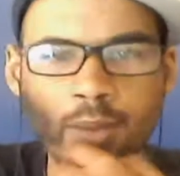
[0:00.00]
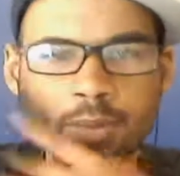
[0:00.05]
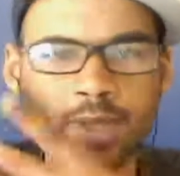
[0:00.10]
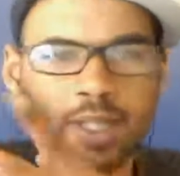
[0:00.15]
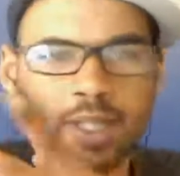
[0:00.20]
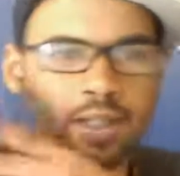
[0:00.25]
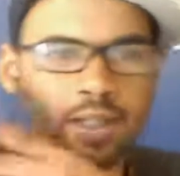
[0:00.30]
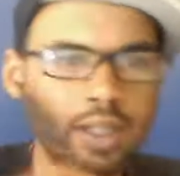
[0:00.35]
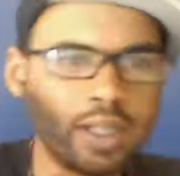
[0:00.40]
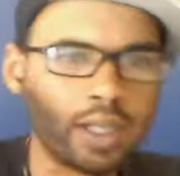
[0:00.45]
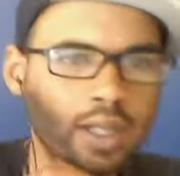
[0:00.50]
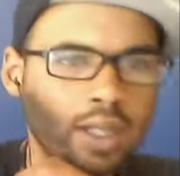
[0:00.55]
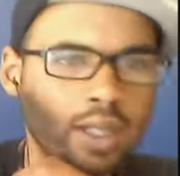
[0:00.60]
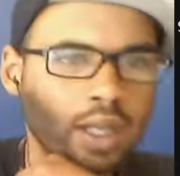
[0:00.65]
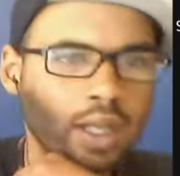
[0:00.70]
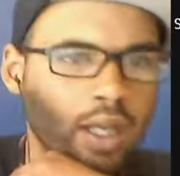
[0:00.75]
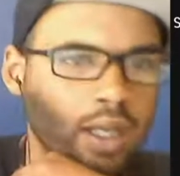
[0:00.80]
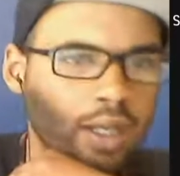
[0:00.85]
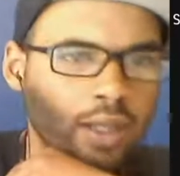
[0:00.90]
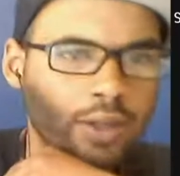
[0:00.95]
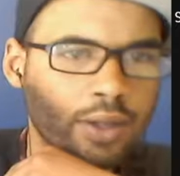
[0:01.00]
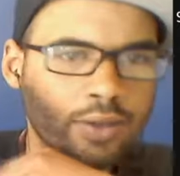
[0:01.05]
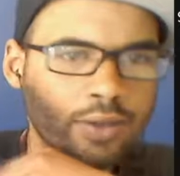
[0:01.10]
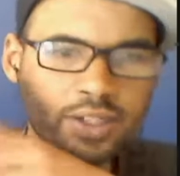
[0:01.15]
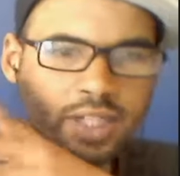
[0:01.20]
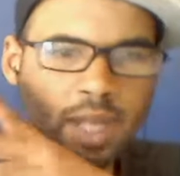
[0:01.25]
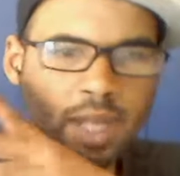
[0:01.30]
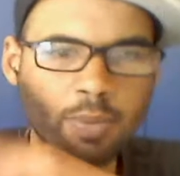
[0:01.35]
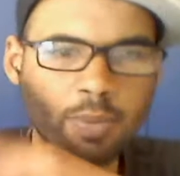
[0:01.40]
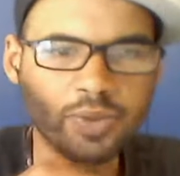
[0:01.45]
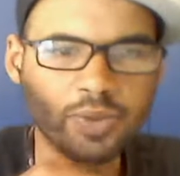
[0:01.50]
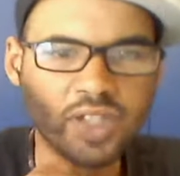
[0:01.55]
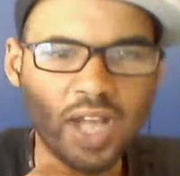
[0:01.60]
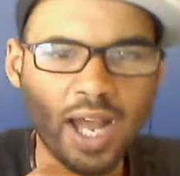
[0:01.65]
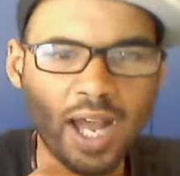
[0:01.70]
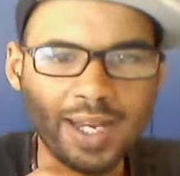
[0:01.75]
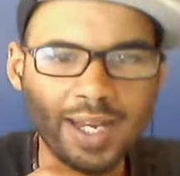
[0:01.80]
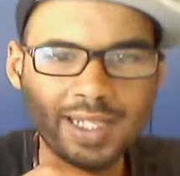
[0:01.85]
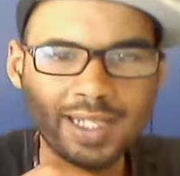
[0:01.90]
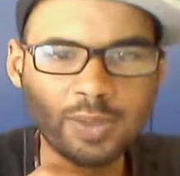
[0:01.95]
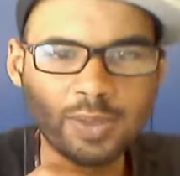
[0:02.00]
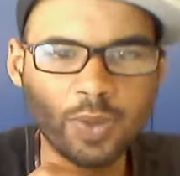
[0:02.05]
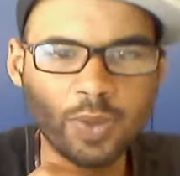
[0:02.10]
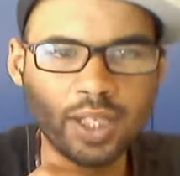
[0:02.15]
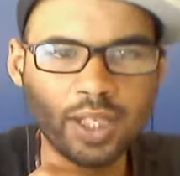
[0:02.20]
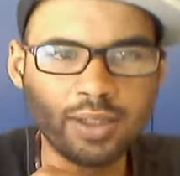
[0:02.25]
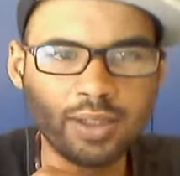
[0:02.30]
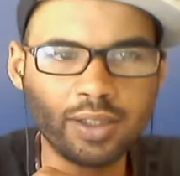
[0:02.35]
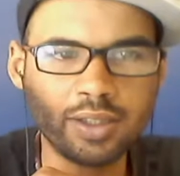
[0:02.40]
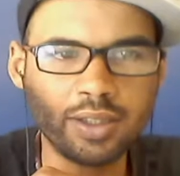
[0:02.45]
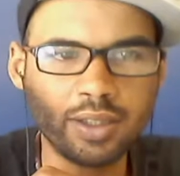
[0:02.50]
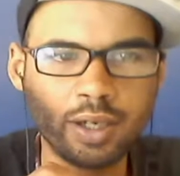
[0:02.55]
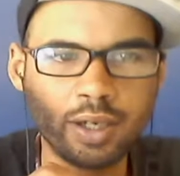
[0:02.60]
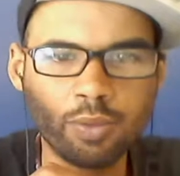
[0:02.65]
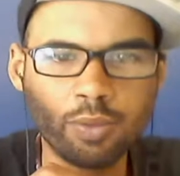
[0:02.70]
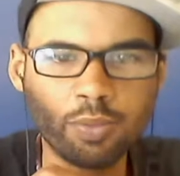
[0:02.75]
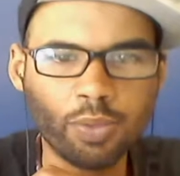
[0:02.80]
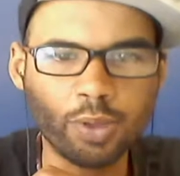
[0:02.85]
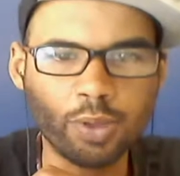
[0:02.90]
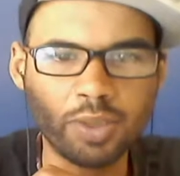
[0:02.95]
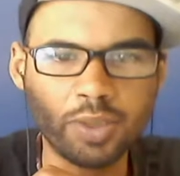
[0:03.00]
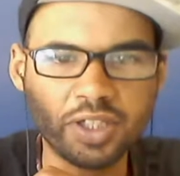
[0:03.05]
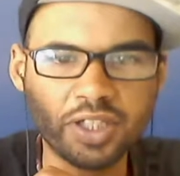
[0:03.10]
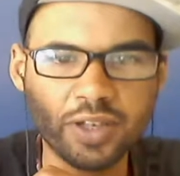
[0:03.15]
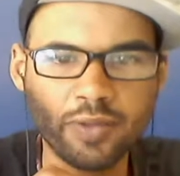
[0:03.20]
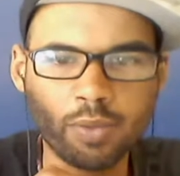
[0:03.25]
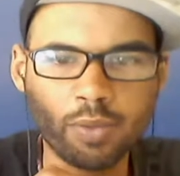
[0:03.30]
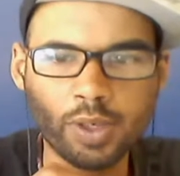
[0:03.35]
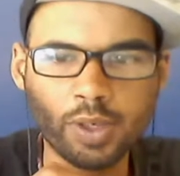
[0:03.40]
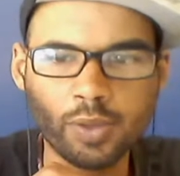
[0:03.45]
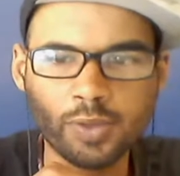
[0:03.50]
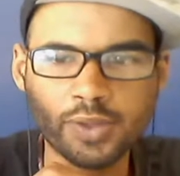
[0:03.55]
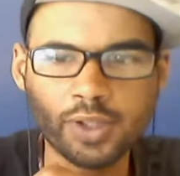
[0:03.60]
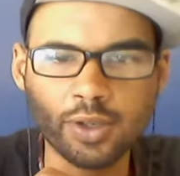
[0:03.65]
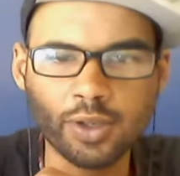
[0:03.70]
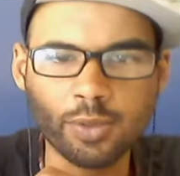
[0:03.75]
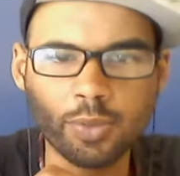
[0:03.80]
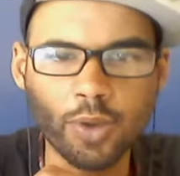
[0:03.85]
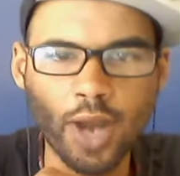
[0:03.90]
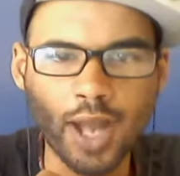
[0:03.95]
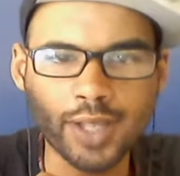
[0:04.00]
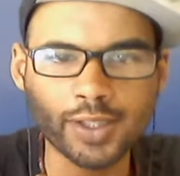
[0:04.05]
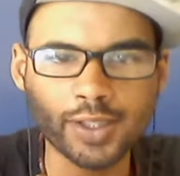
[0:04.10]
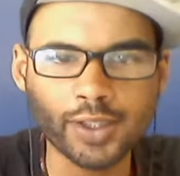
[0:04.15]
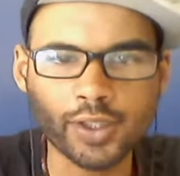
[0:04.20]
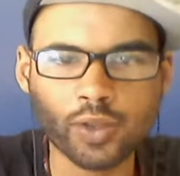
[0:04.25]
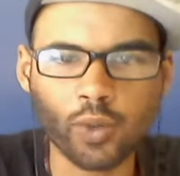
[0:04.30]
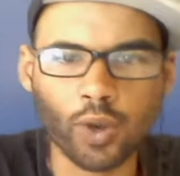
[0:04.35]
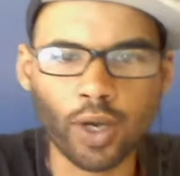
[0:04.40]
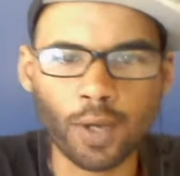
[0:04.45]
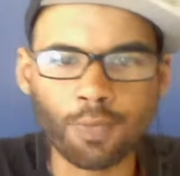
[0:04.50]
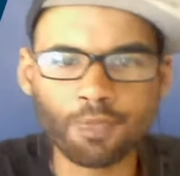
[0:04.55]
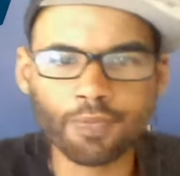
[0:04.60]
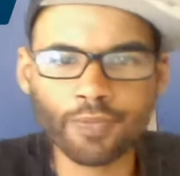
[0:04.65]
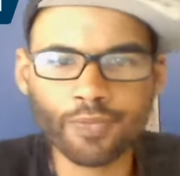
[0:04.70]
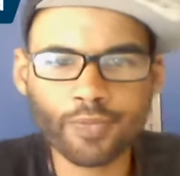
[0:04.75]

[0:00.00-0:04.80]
I mean, there's a couple of signings, but pretty much everybody was on the practice squad.